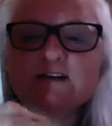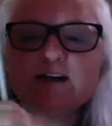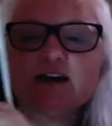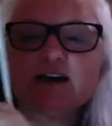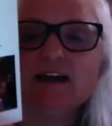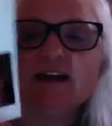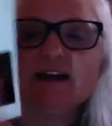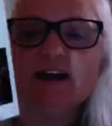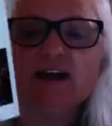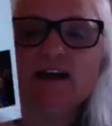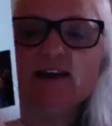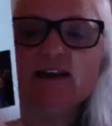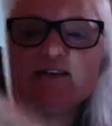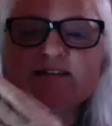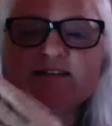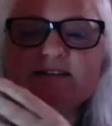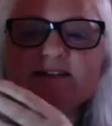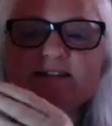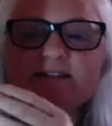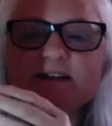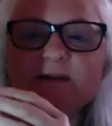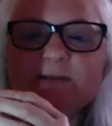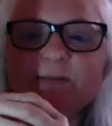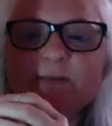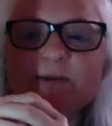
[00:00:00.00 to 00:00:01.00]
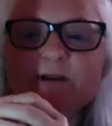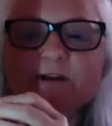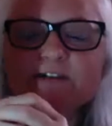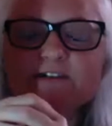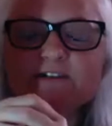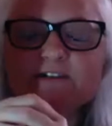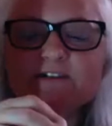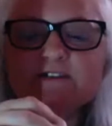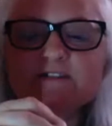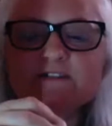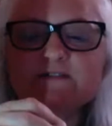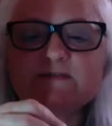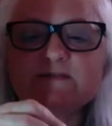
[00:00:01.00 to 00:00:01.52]
Again, it's the same
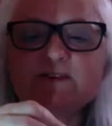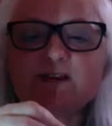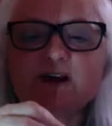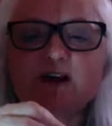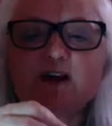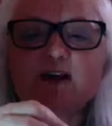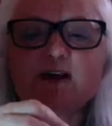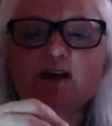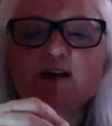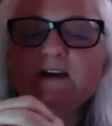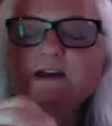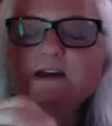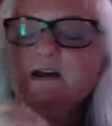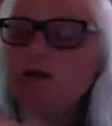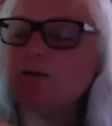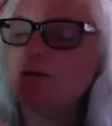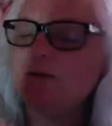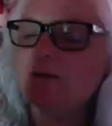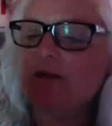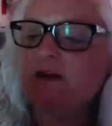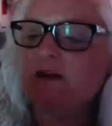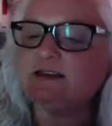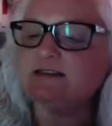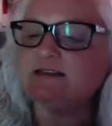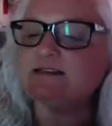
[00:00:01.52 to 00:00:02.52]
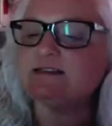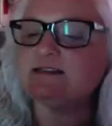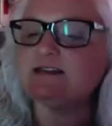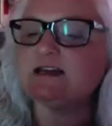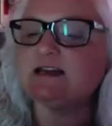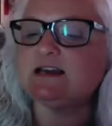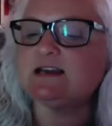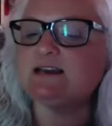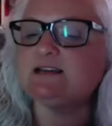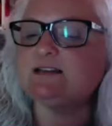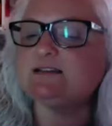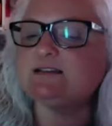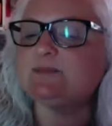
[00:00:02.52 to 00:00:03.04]
picture as the front, but it
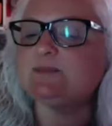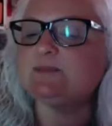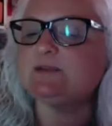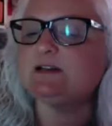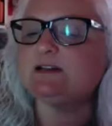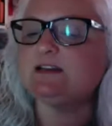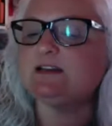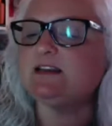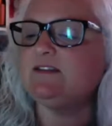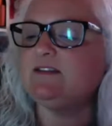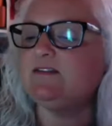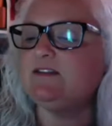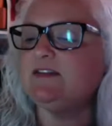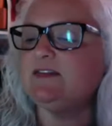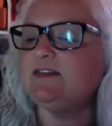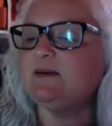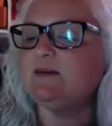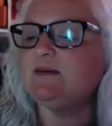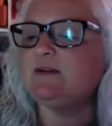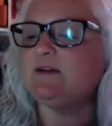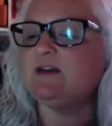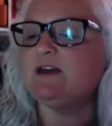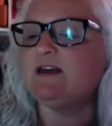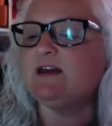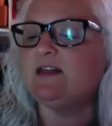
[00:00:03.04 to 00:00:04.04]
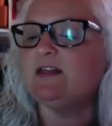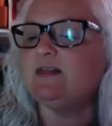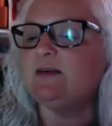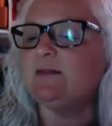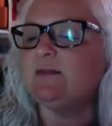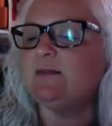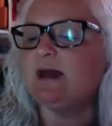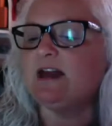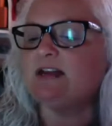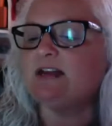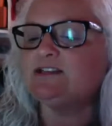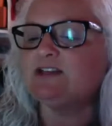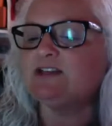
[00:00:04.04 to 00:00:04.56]
says, believe in the
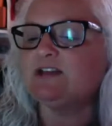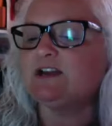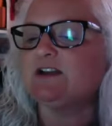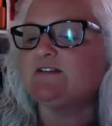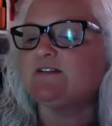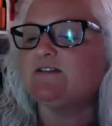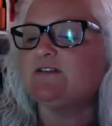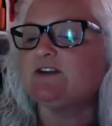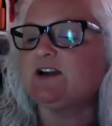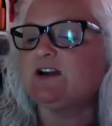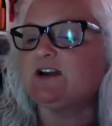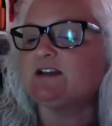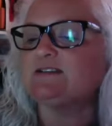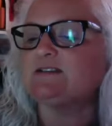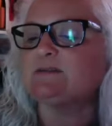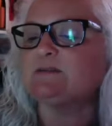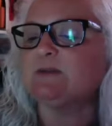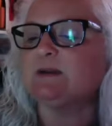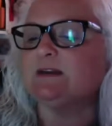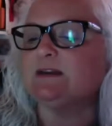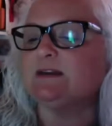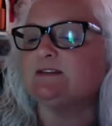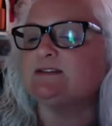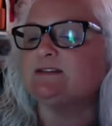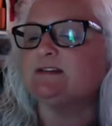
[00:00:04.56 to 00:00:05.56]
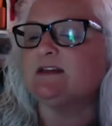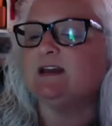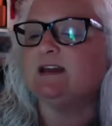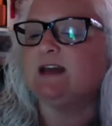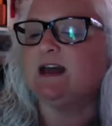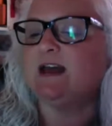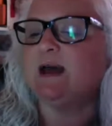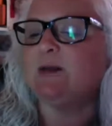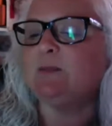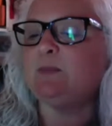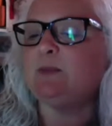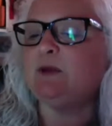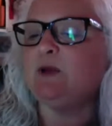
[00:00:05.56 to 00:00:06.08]
magic of Christmas.
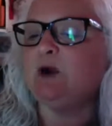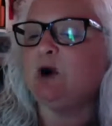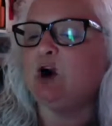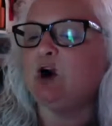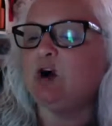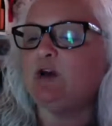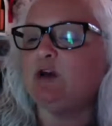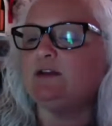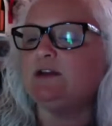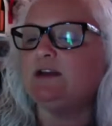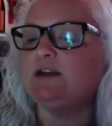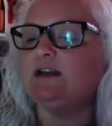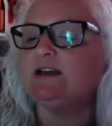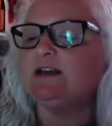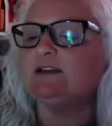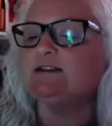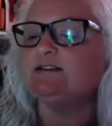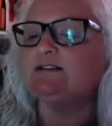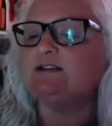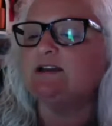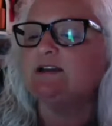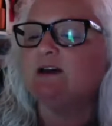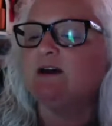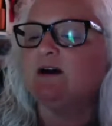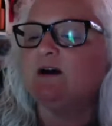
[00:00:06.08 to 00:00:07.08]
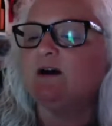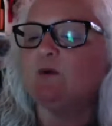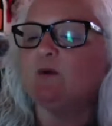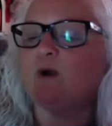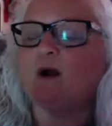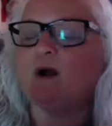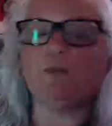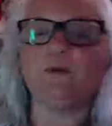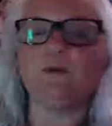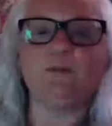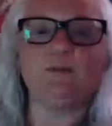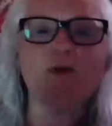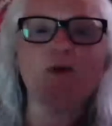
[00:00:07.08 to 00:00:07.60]
Happy holidays,
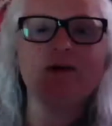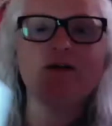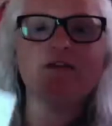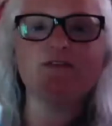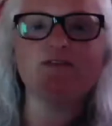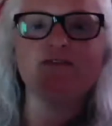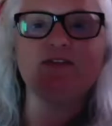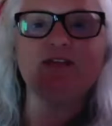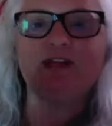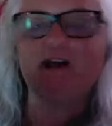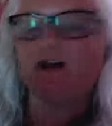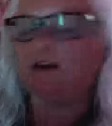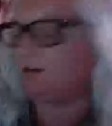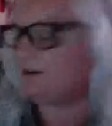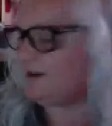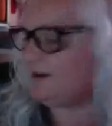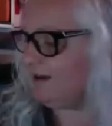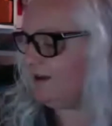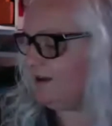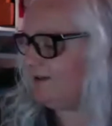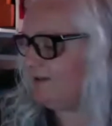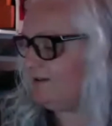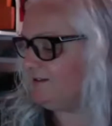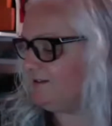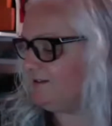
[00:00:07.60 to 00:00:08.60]
Rob and Brenda Flannery.